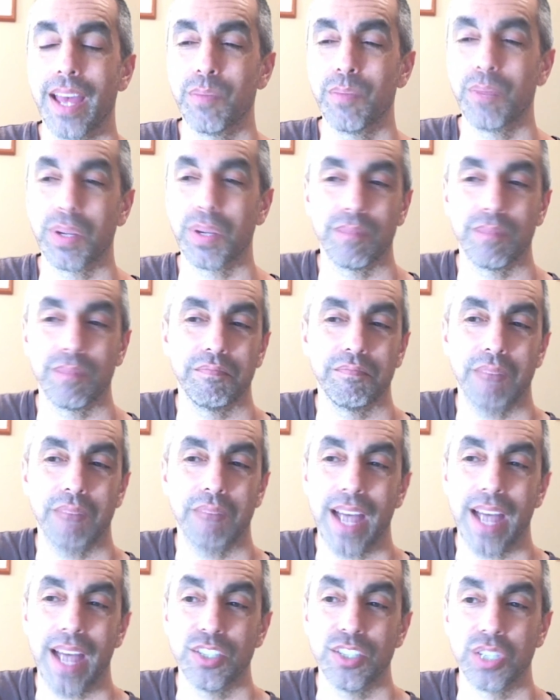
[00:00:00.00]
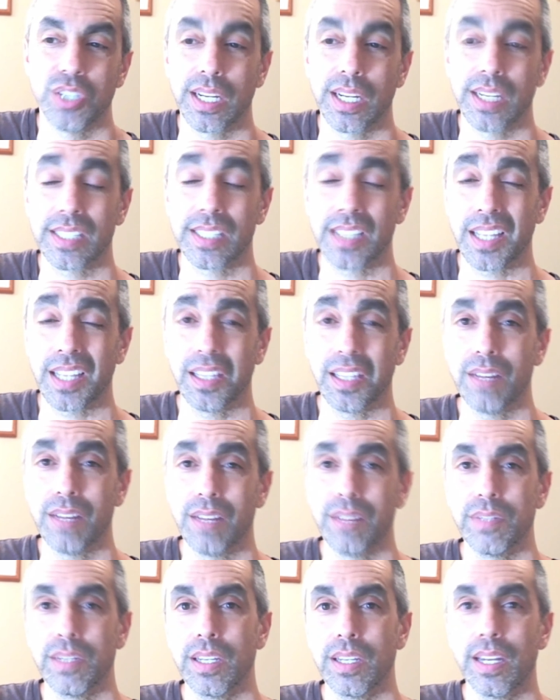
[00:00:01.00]
But I just did it because I
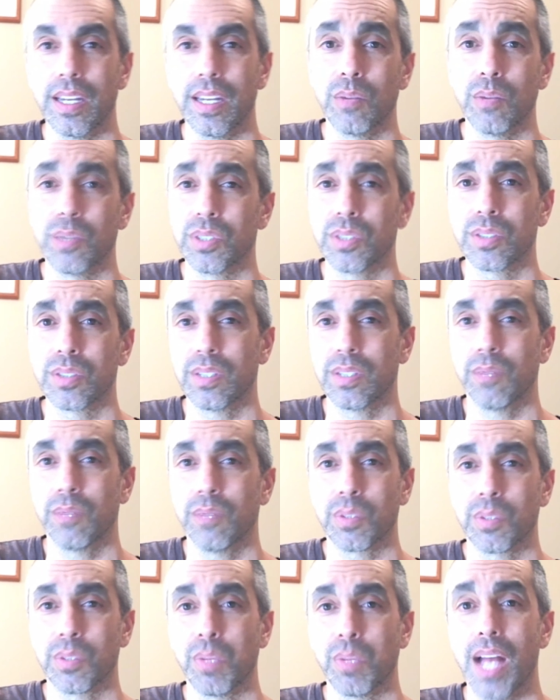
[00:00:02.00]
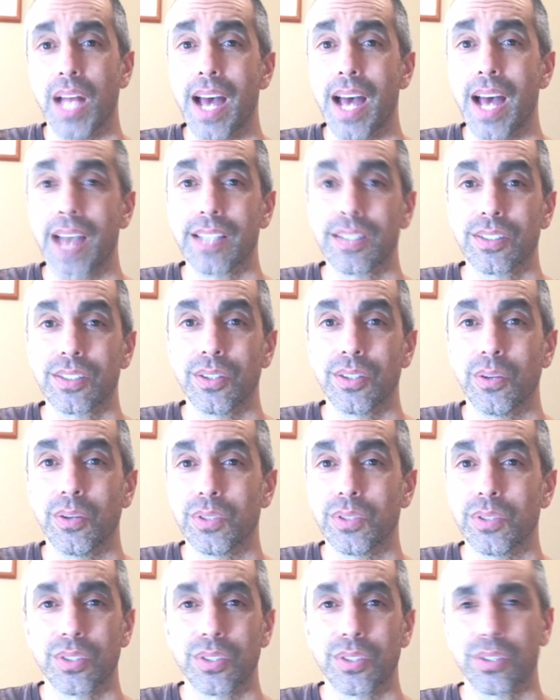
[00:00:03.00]
loved it. And it was a blast, it
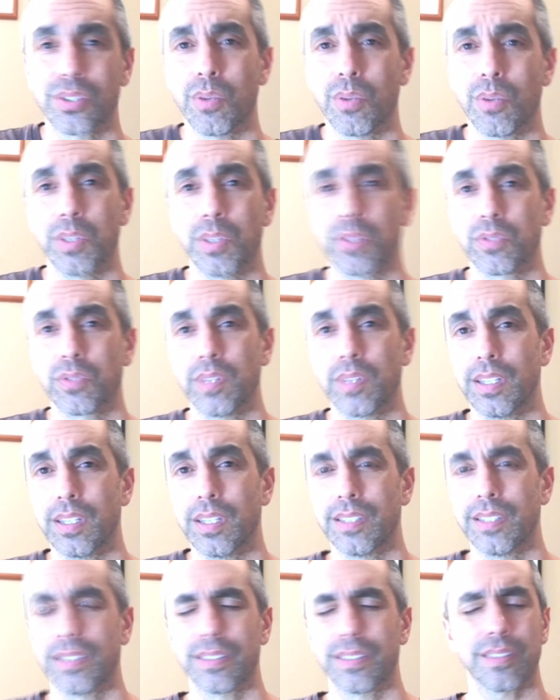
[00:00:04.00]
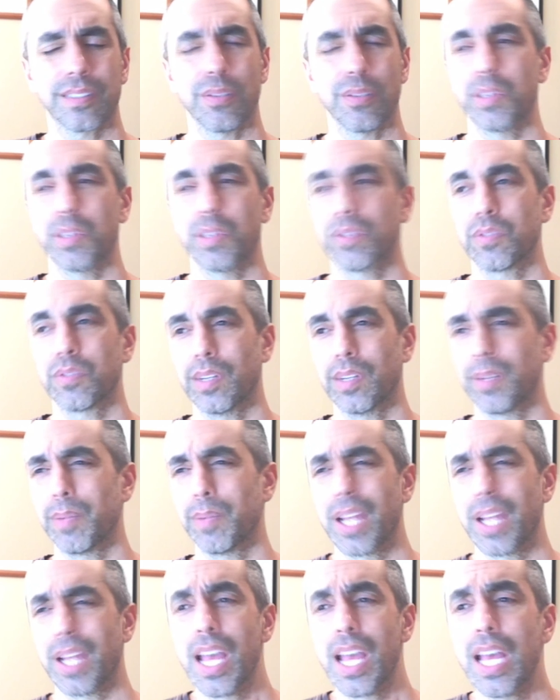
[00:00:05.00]
was so much fun, so much fun.
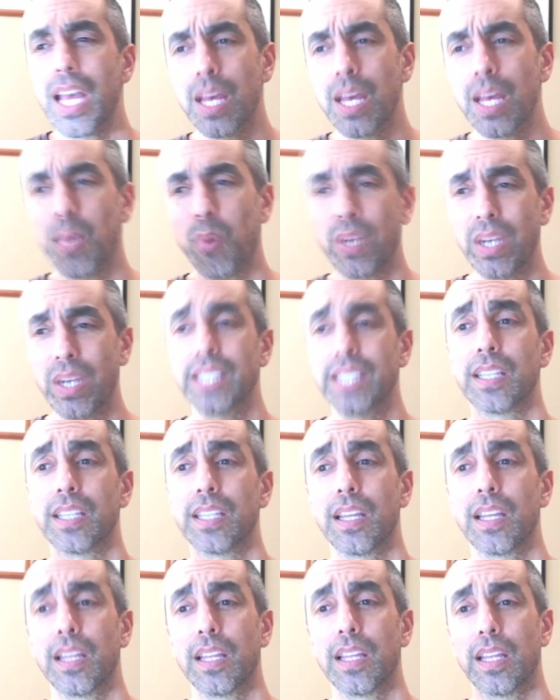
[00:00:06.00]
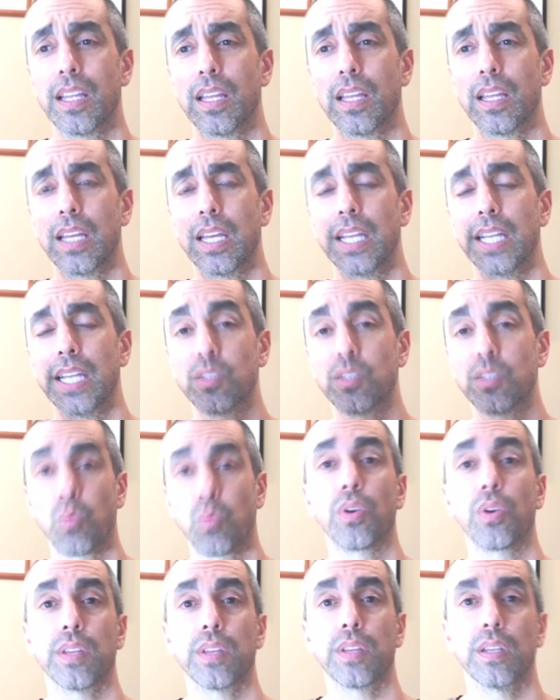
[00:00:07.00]
But the point is, it's
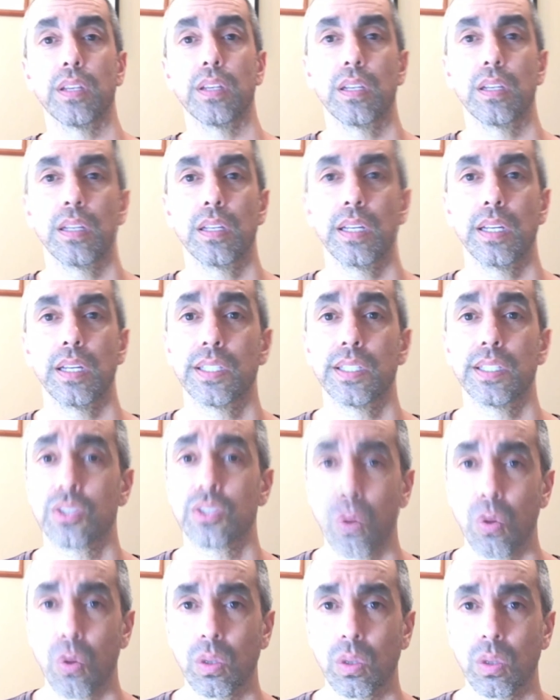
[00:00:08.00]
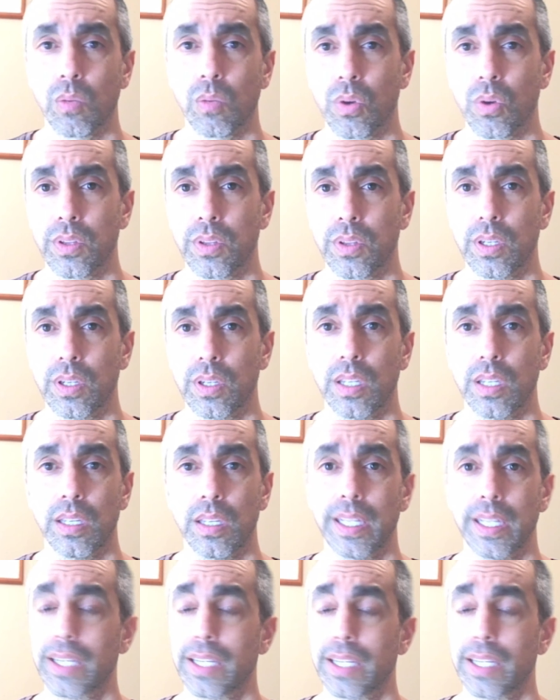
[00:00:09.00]
worth it. It's totally worth it.
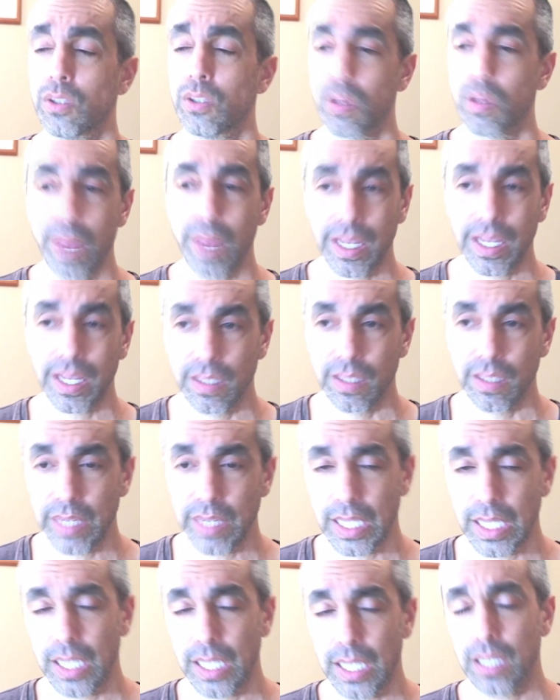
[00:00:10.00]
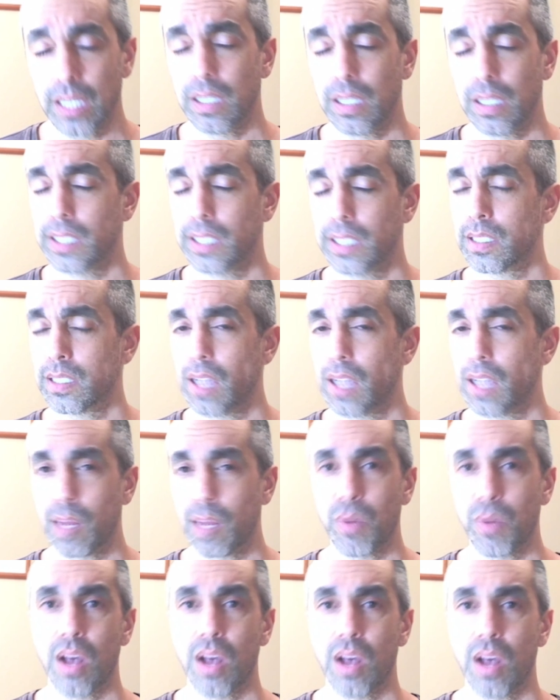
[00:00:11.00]
You can make a living in it. It's not
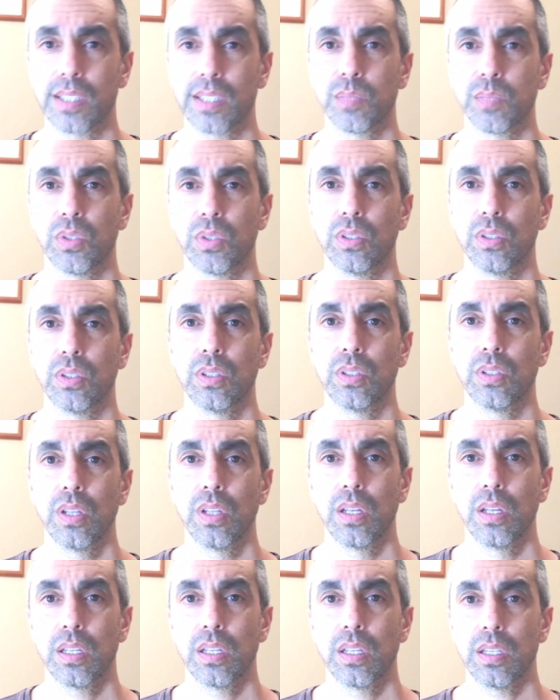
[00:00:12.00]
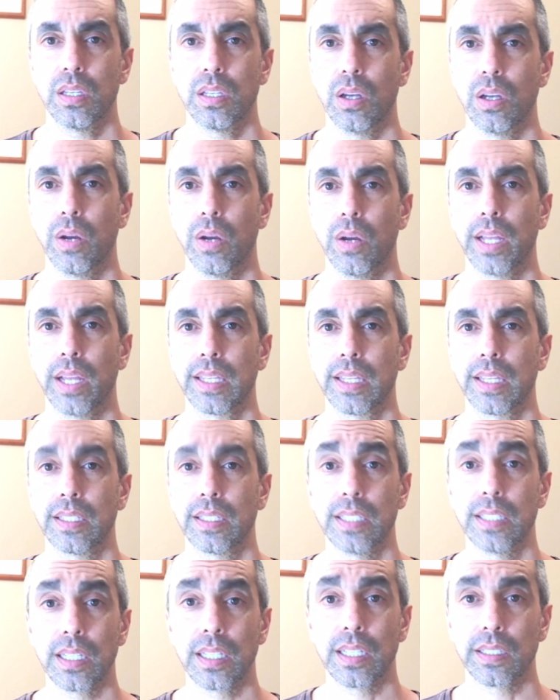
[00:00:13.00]
impossible. I think the
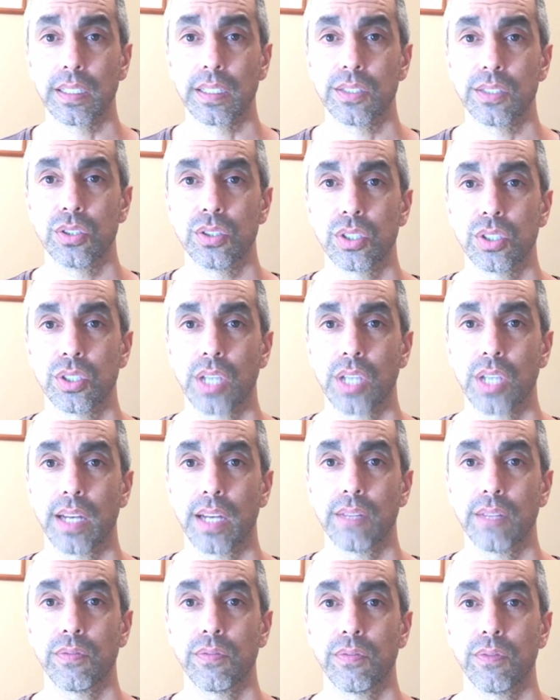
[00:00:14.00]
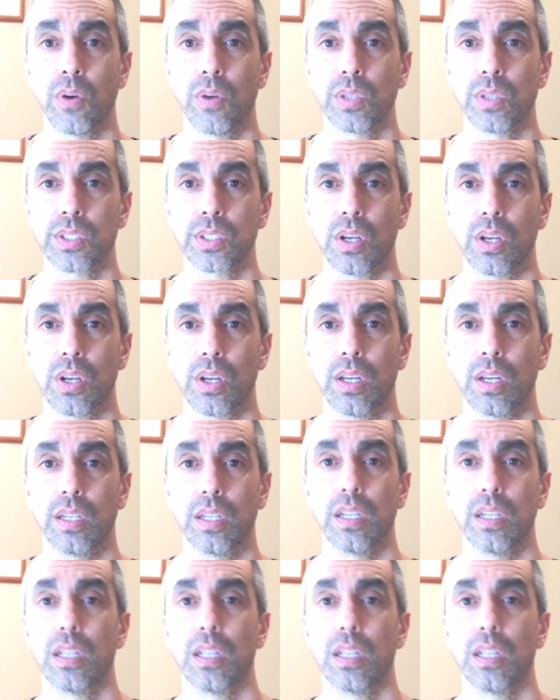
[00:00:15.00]
deal is you just got to focus on,